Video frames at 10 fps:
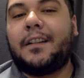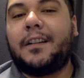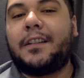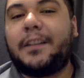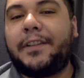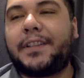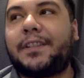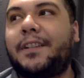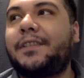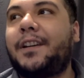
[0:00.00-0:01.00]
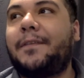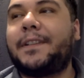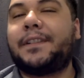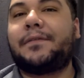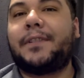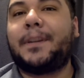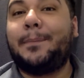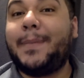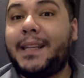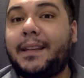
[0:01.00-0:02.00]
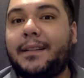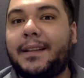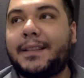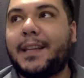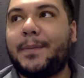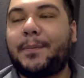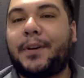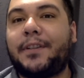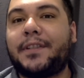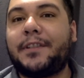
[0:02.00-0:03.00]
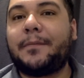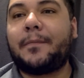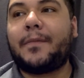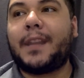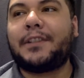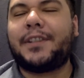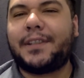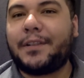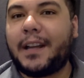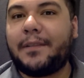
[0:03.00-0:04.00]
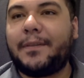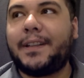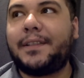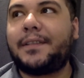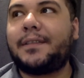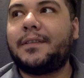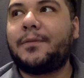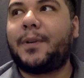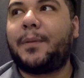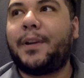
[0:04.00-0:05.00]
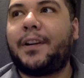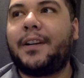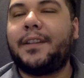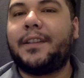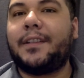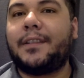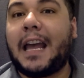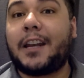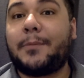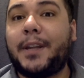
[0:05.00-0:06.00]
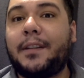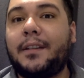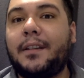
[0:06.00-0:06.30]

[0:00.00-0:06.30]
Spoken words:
Olivia starts off as this really meek and timid person. And she still kind of is where we are in the anime.